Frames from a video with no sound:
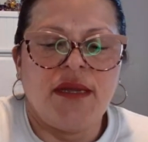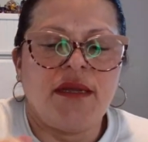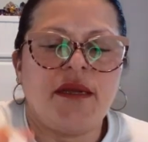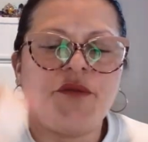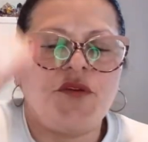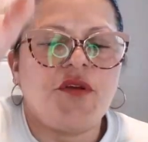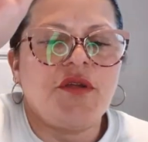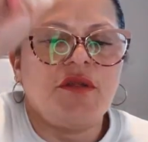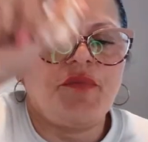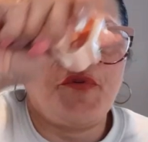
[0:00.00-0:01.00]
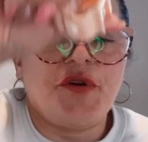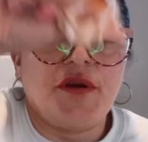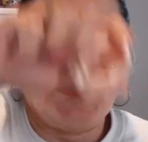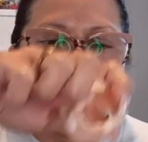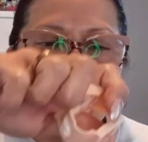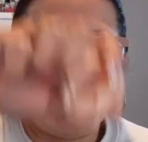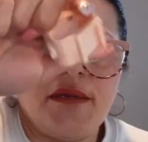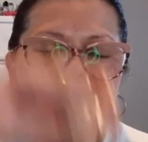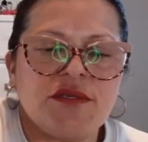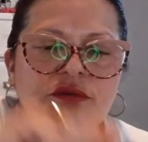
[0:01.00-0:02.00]
Uh, you can either put it like
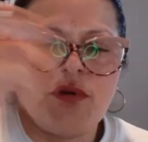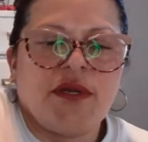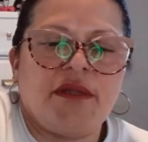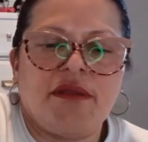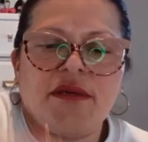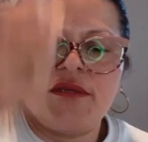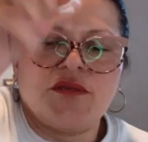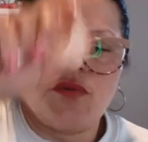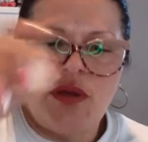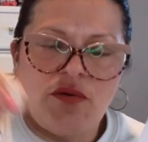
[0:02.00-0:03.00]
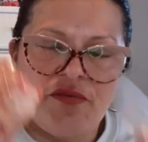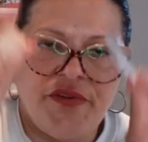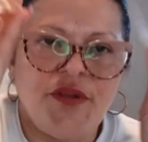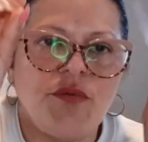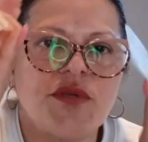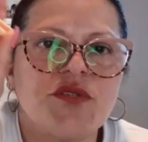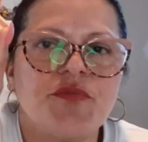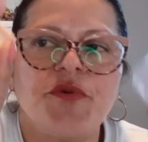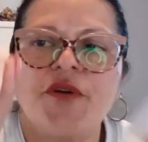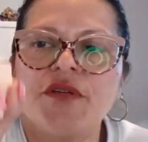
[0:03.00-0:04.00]
this or like this or however he wants to
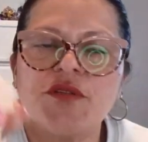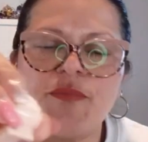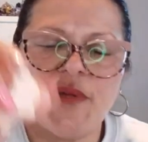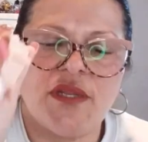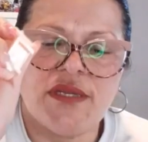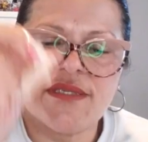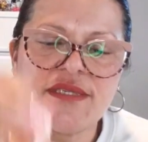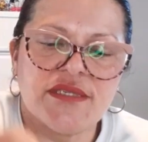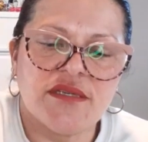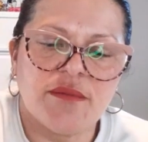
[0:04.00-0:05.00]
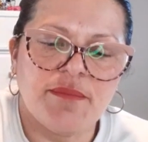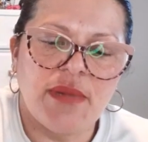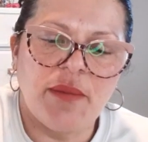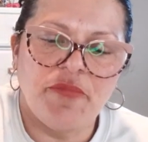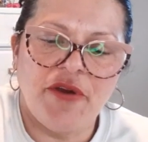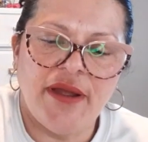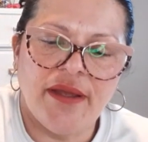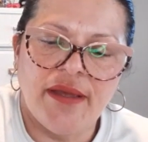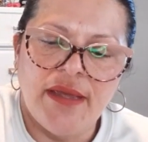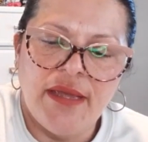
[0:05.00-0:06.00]
put it. So, but this is a mop rack.